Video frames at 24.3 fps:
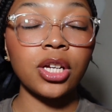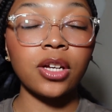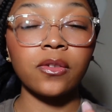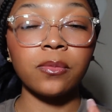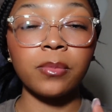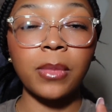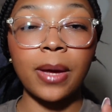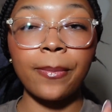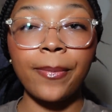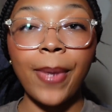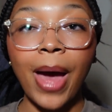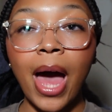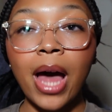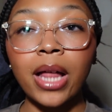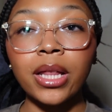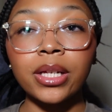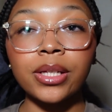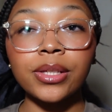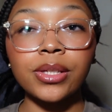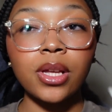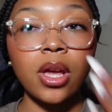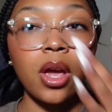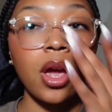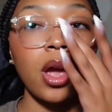of my
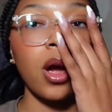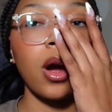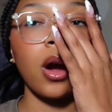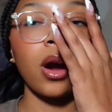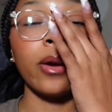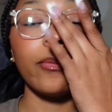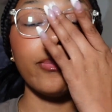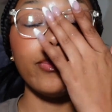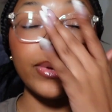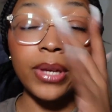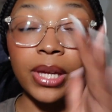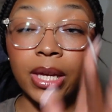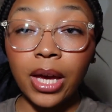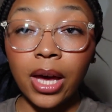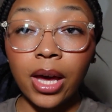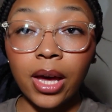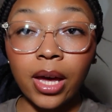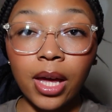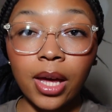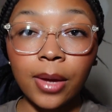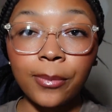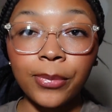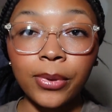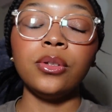palettes are beat
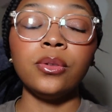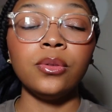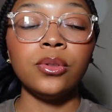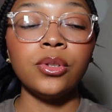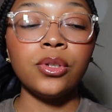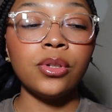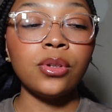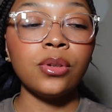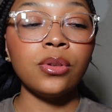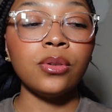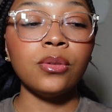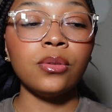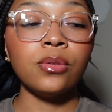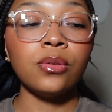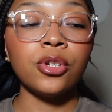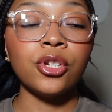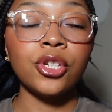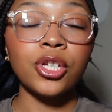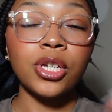up due to